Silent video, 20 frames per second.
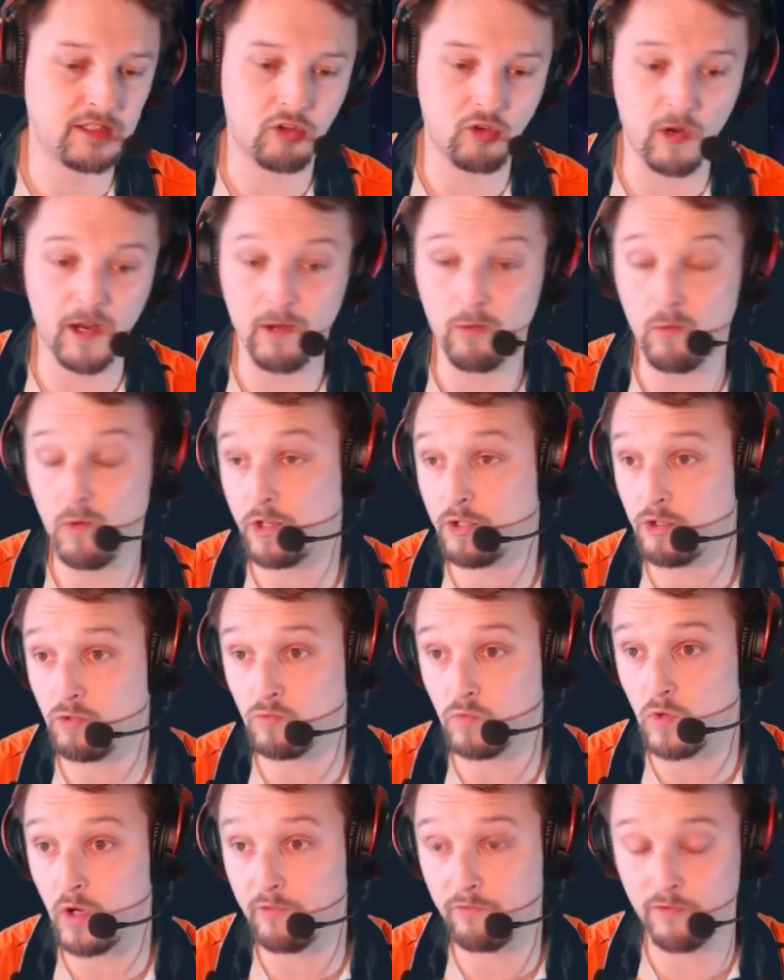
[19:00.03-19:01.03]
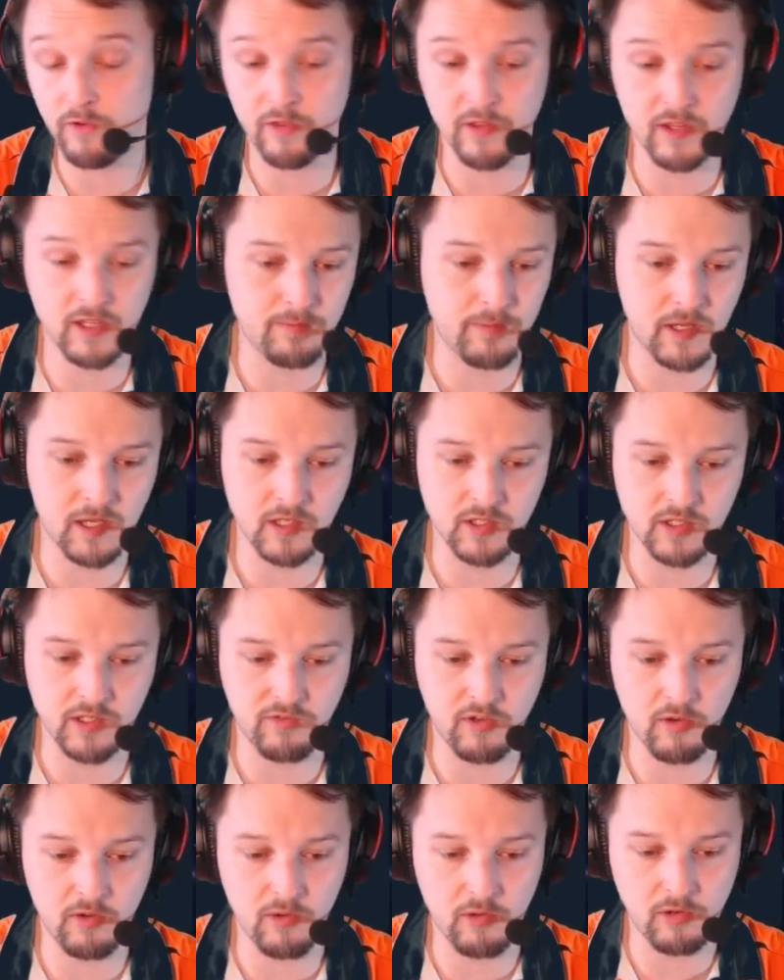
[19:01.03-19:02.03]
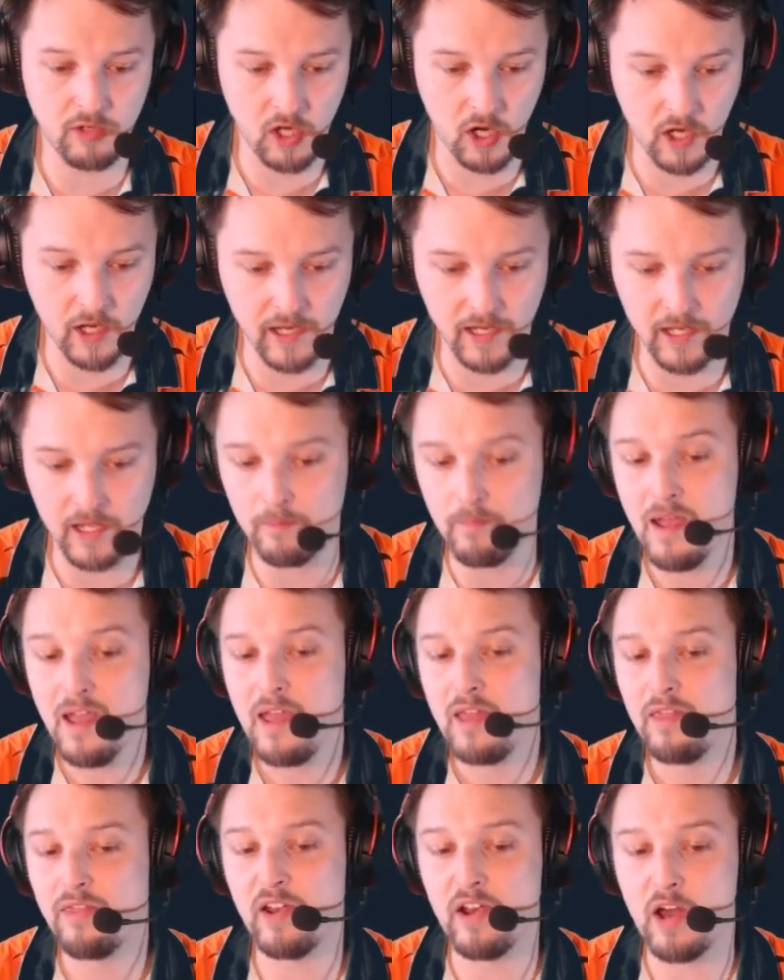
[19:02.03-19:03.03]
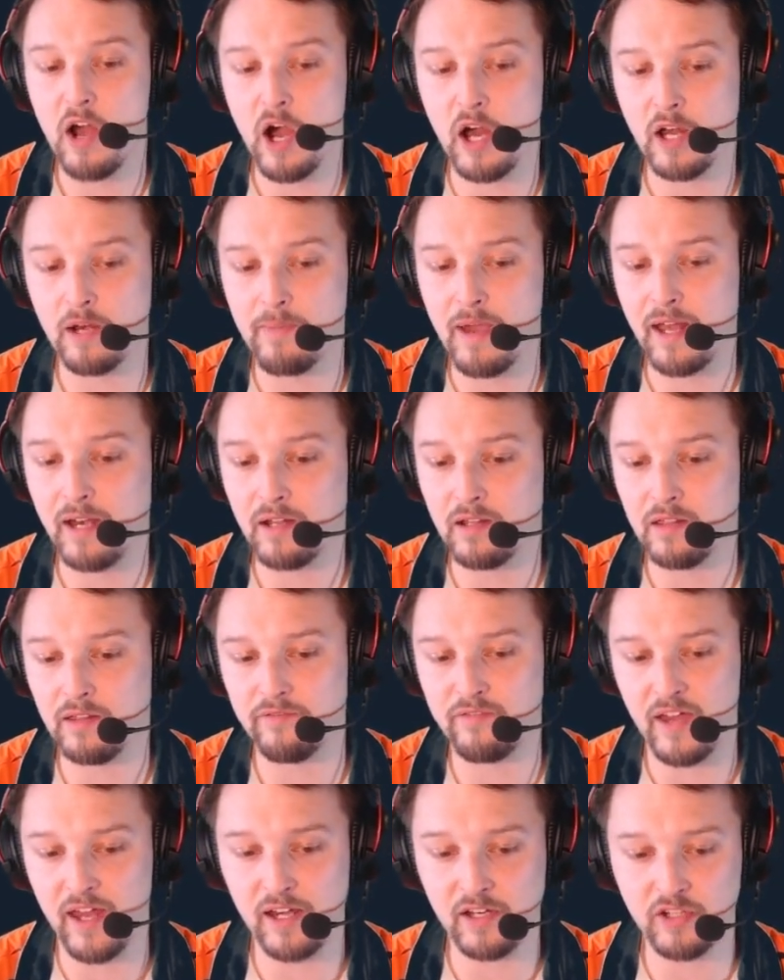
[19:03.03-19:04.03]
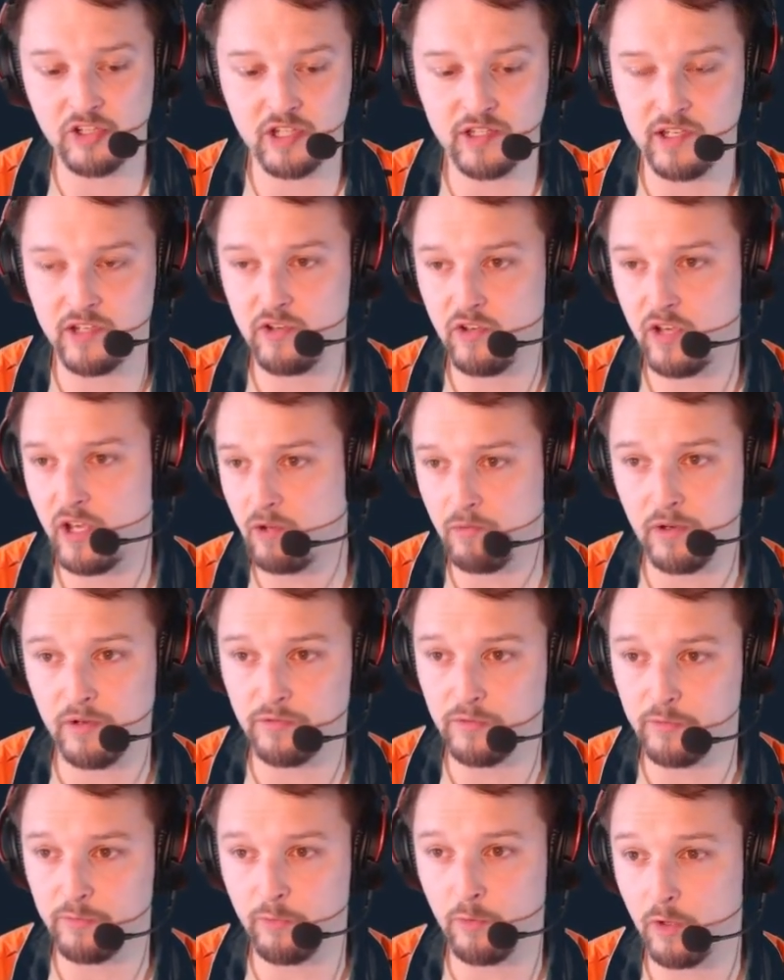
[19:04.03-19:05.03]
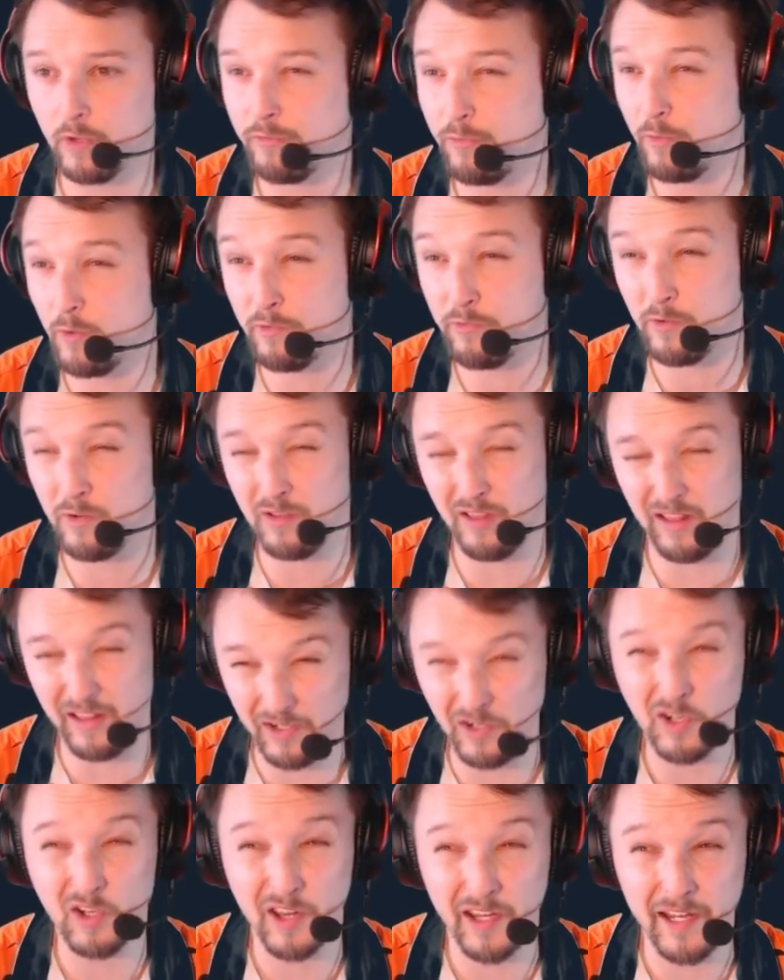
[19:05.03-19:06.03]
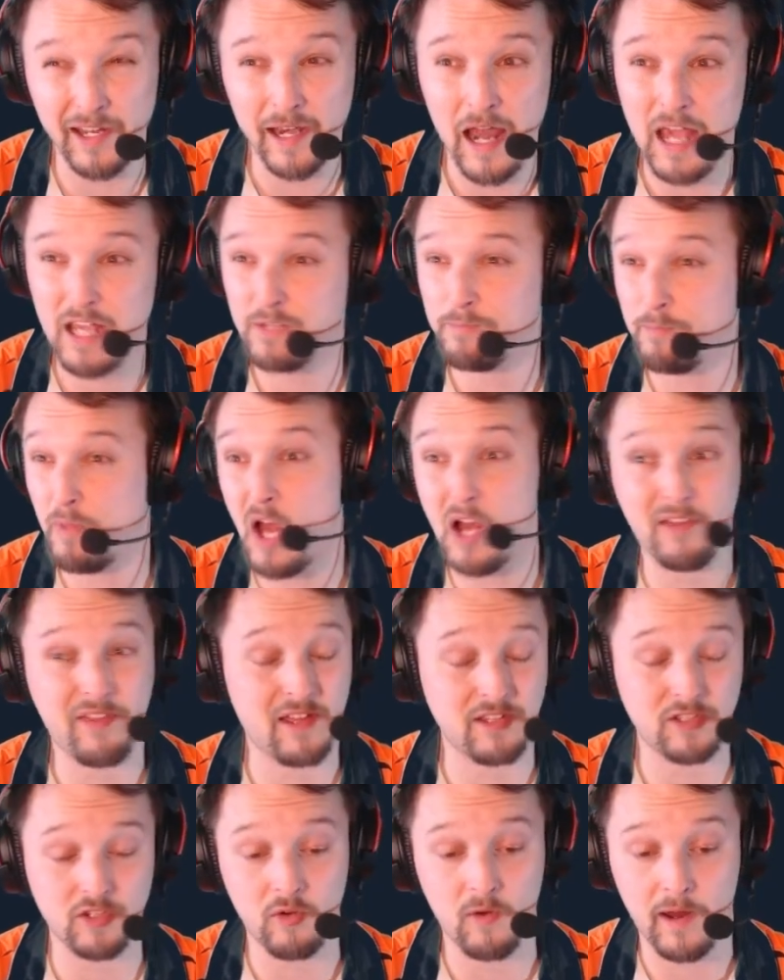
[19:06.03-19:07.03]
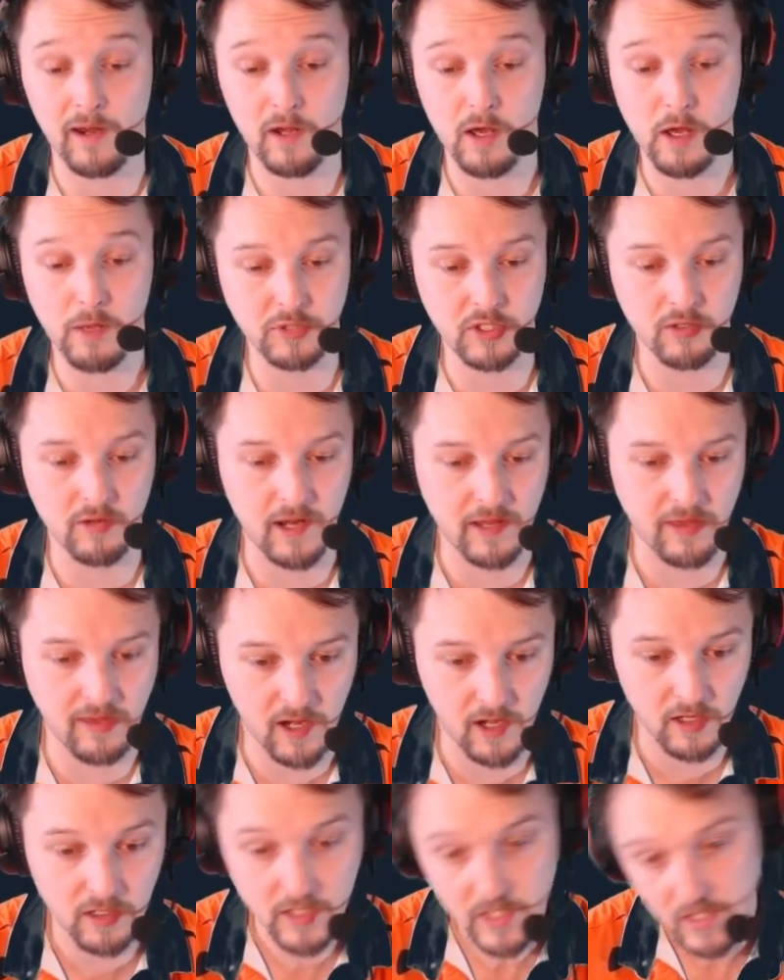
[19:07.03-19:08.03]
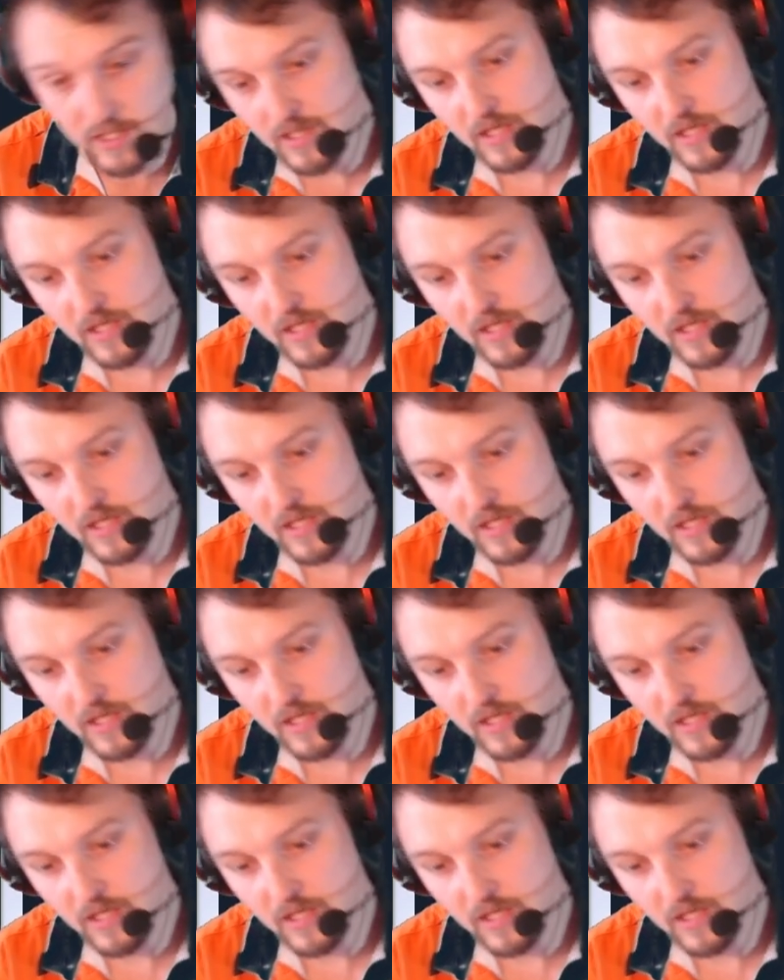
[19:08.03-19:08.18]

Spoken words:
great one to run for this, because if you target him, then it automatically vanishes and you get rid of a 4/4 for literally an Ice Block. That's a great option right there.